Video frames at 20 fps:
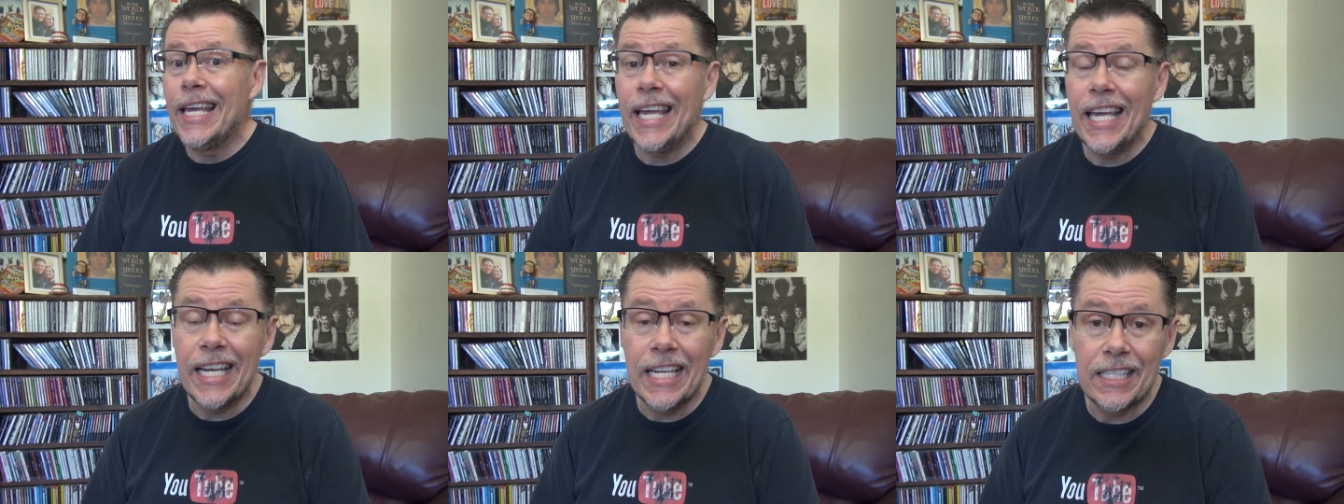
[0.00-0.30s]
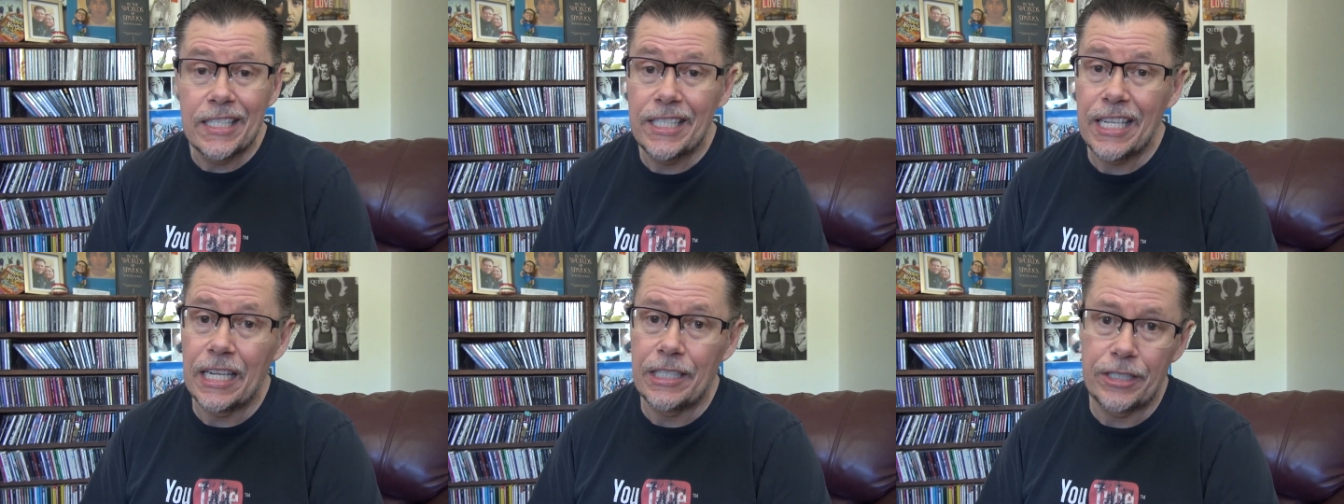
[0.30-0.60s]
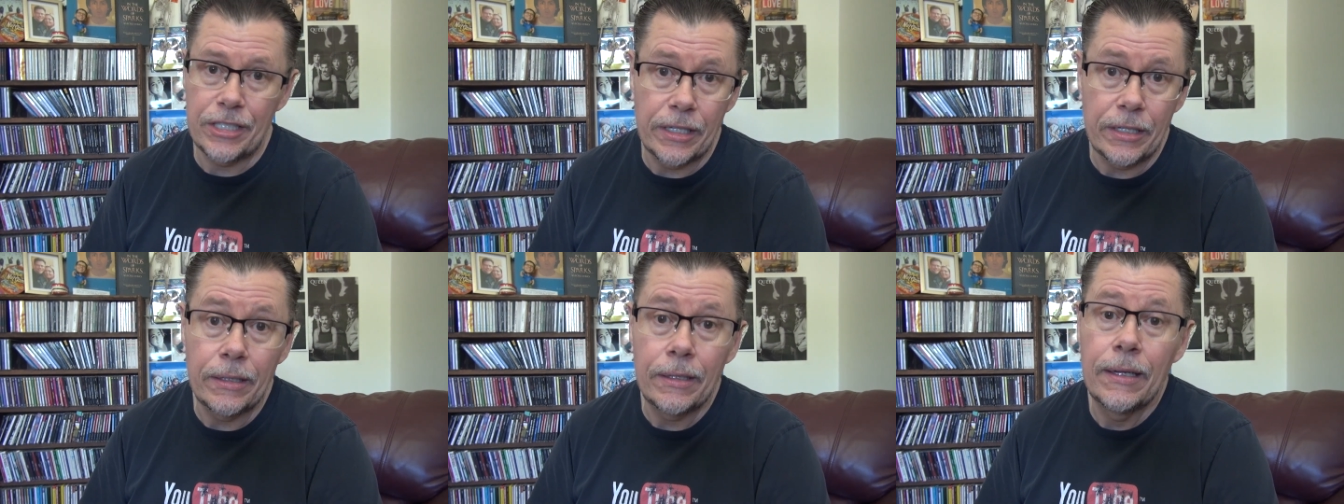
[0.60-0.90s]
it is
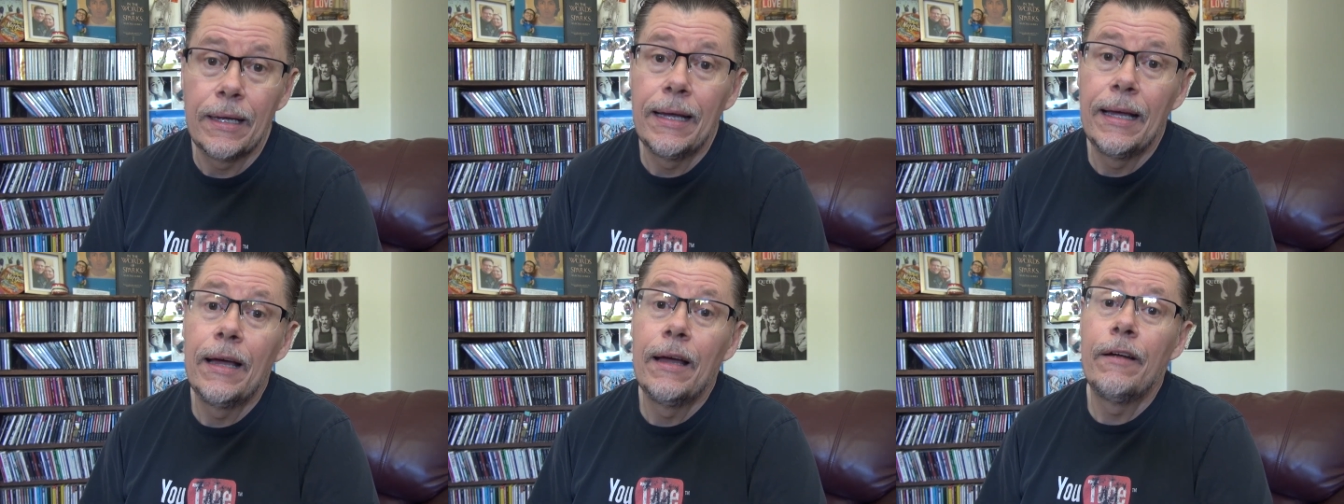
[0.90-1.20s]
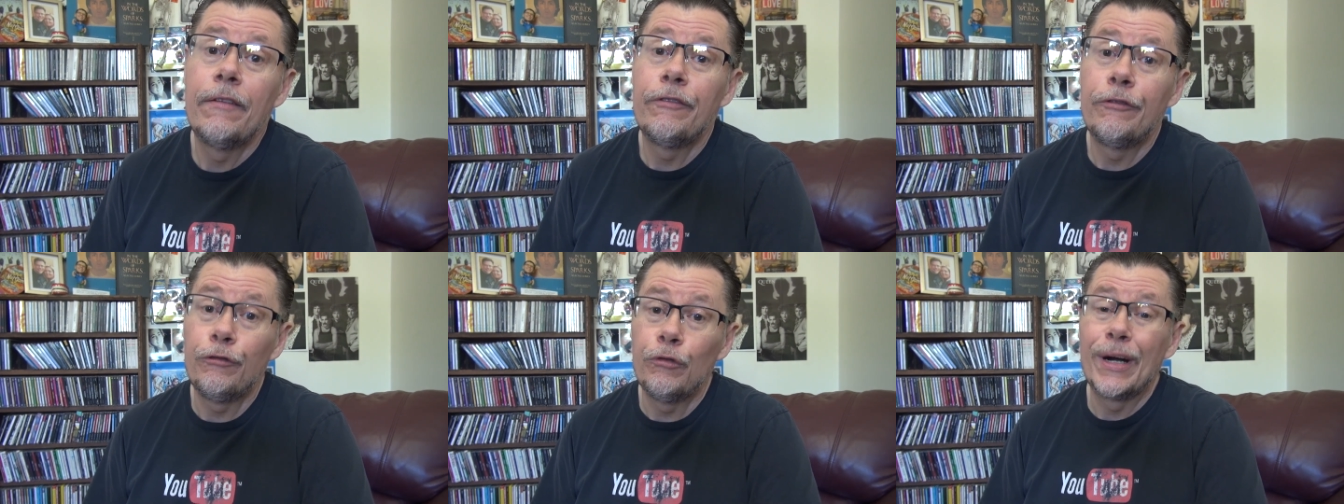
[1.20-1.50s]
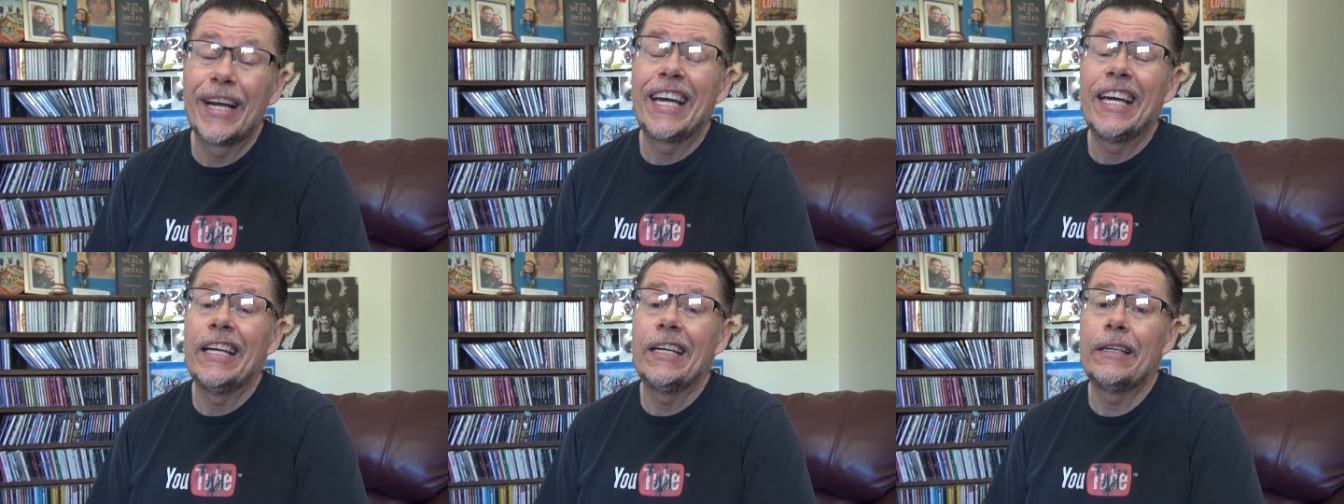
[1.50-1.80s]
such a
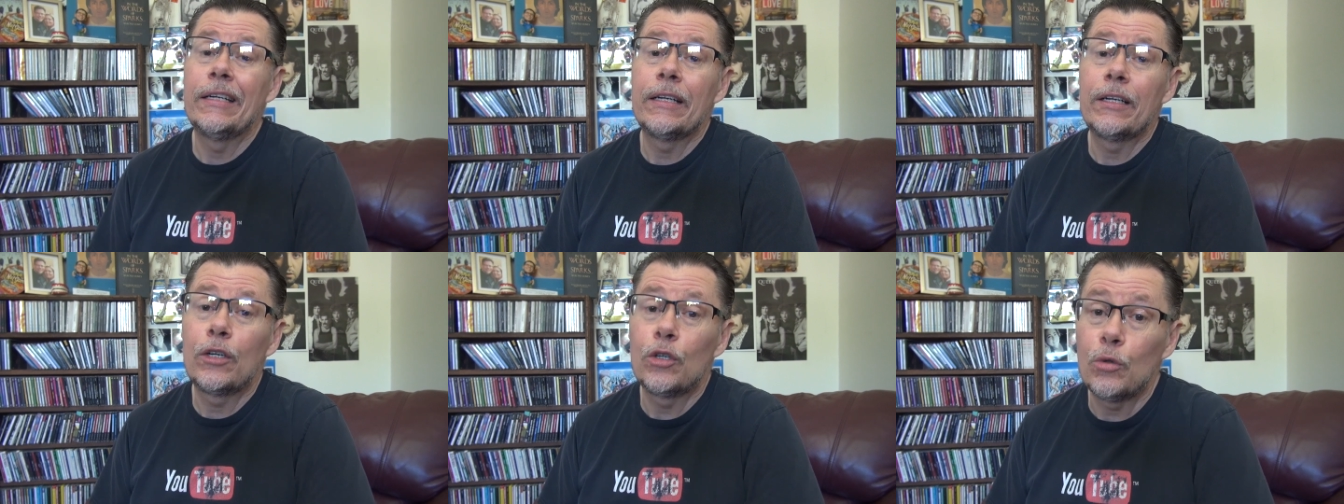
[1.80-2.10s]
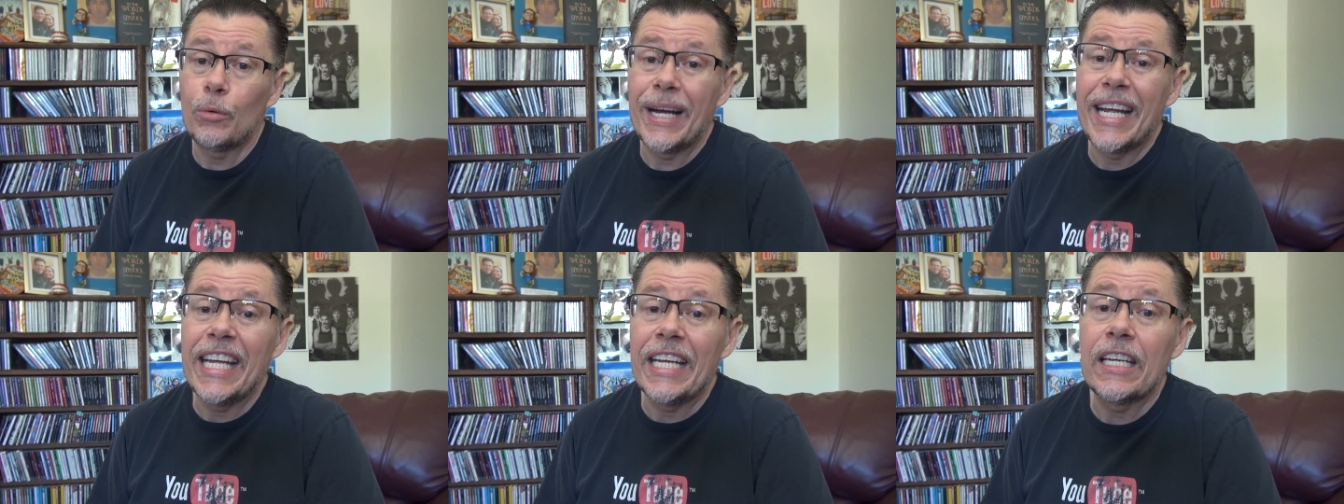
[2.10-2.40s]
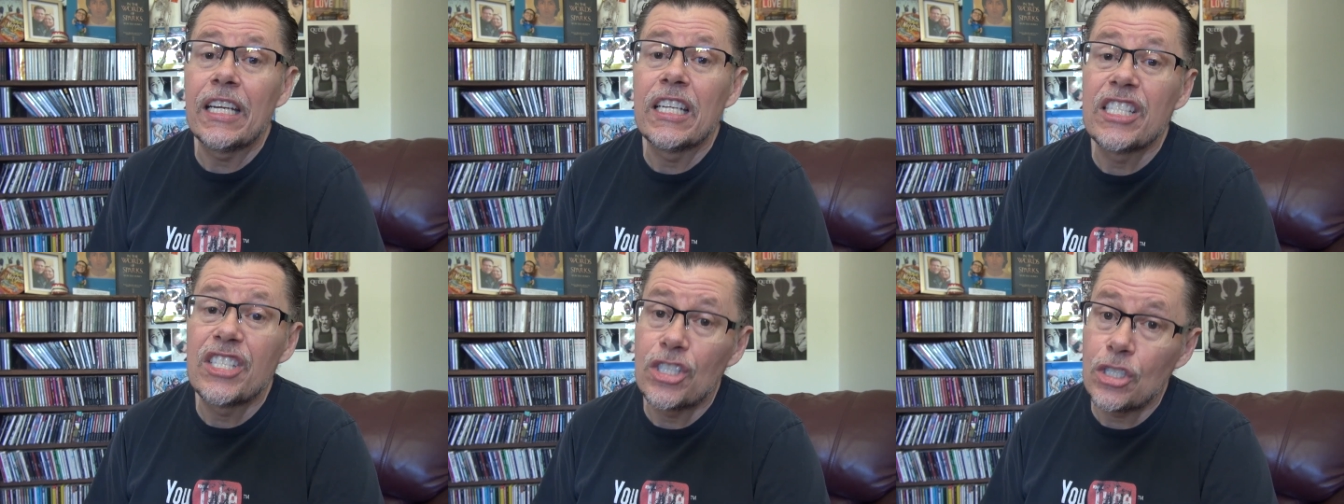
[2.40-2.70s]
friggin'
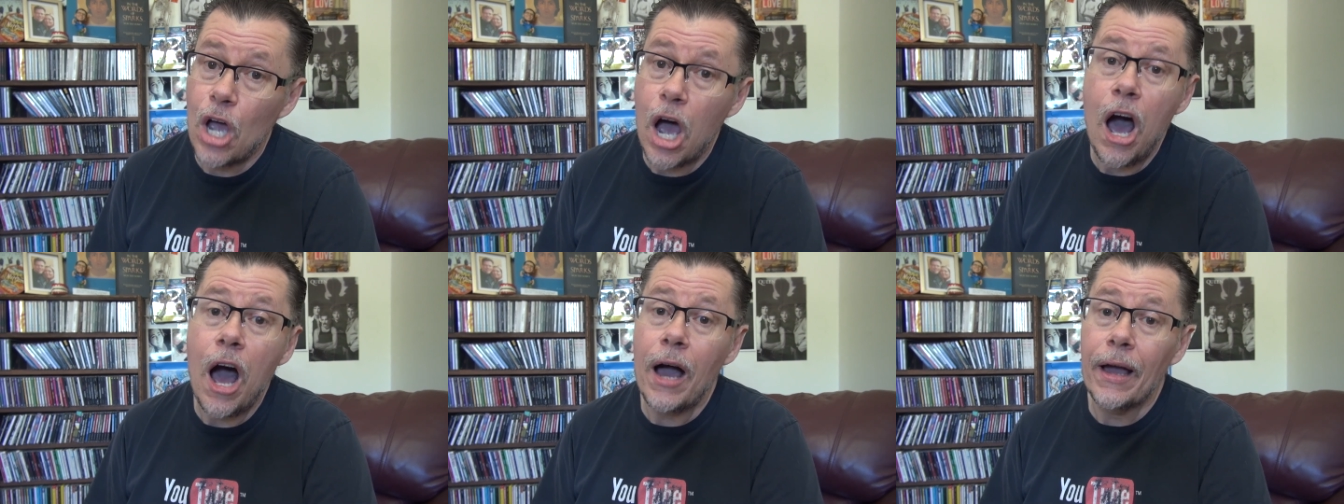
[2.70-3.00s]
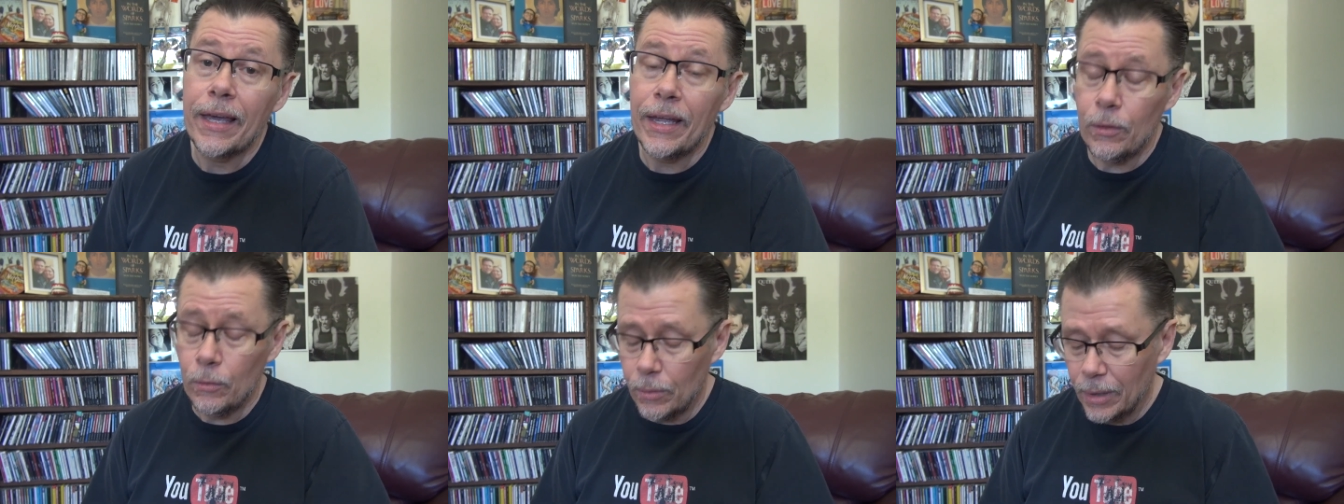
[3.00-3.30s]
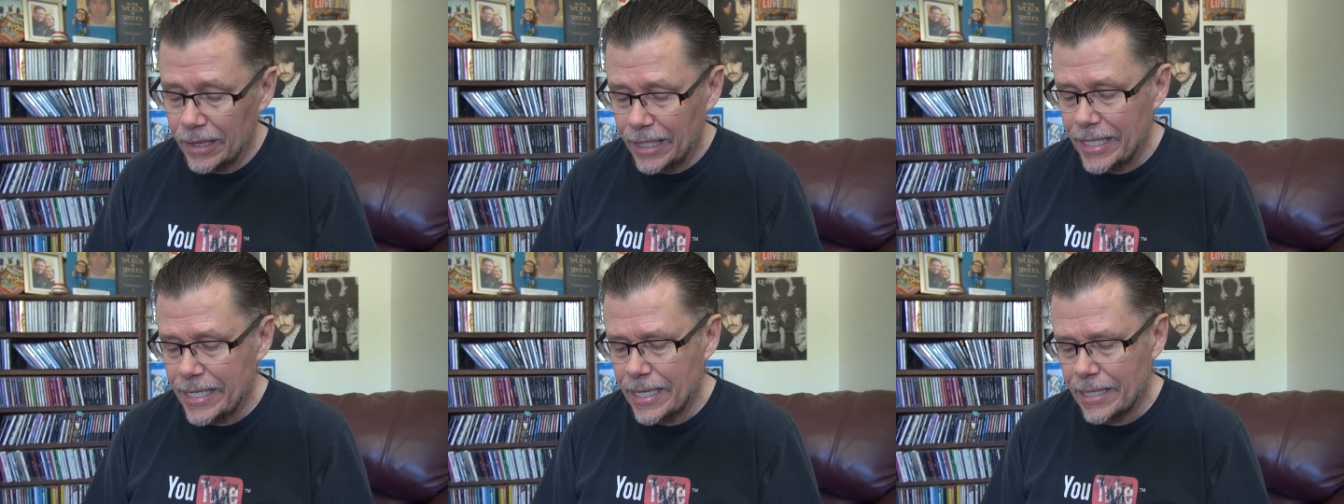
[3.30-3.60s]
great song. It
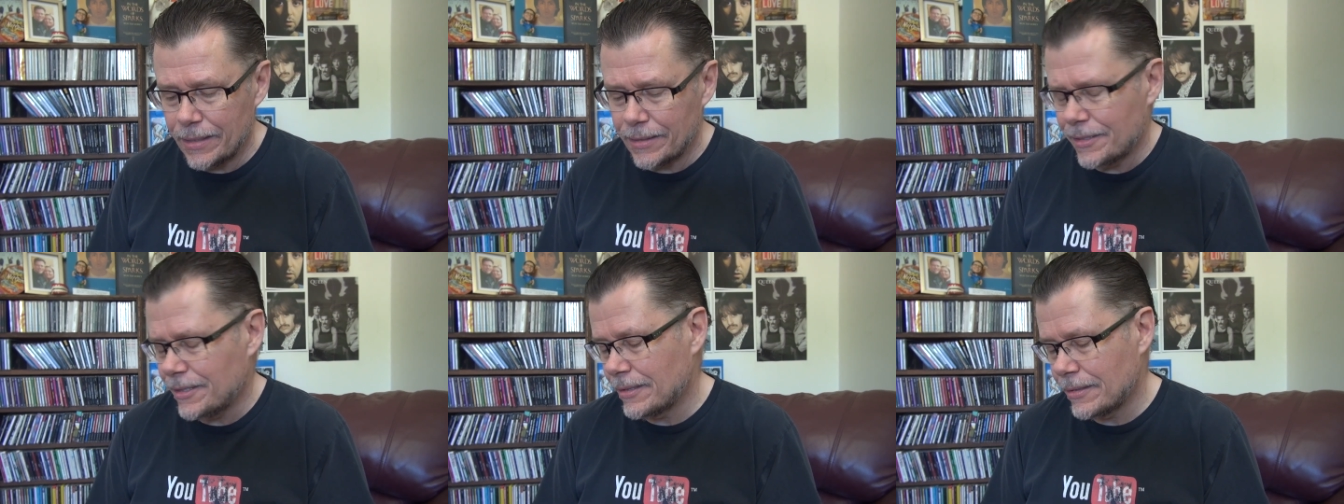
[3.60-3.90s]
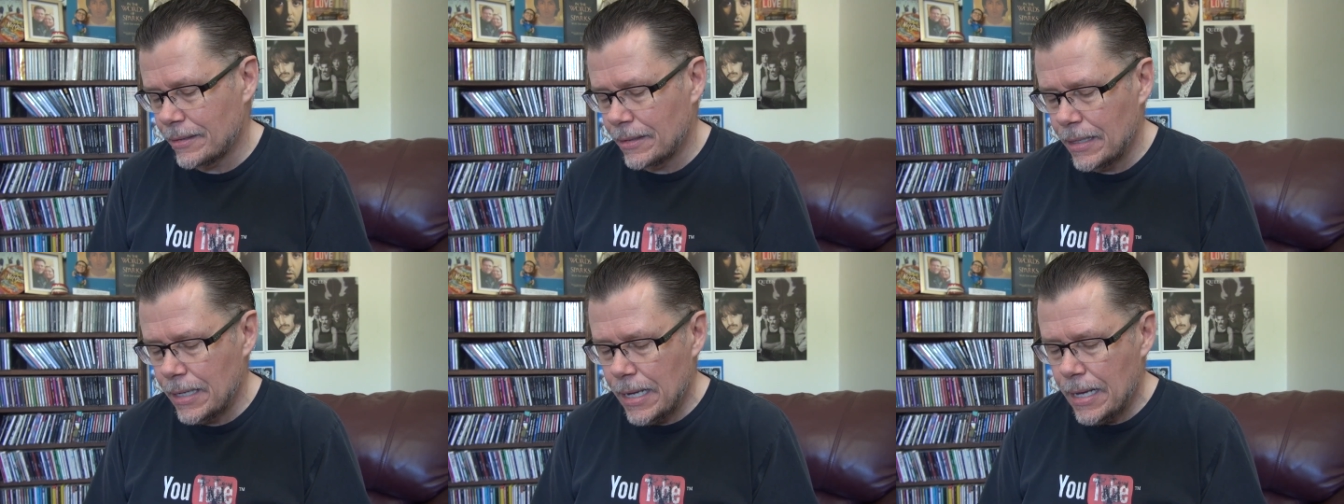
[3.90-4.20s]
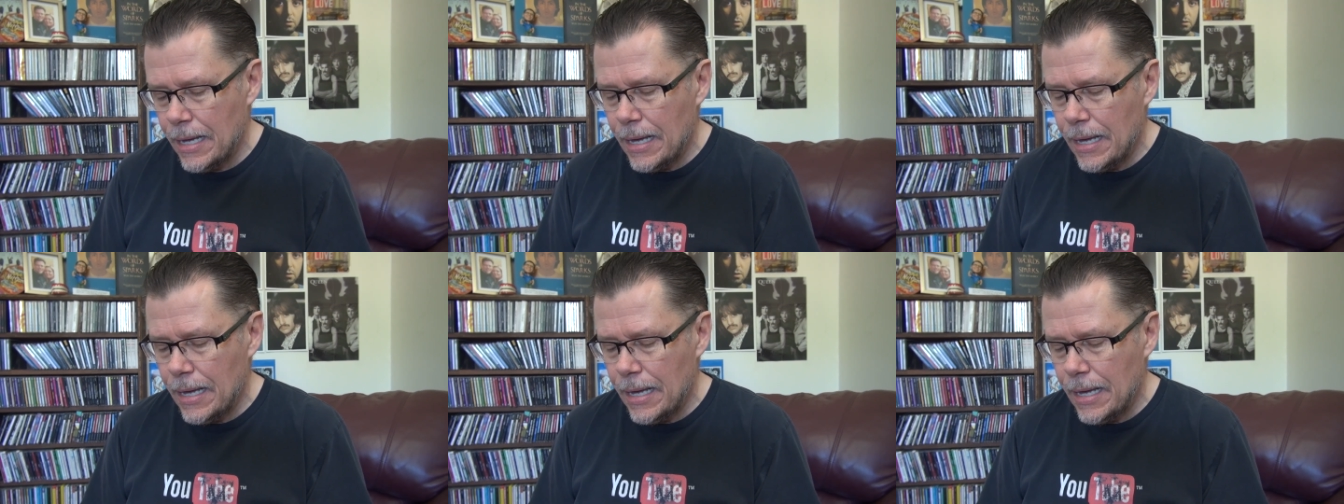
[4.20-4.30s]
really is.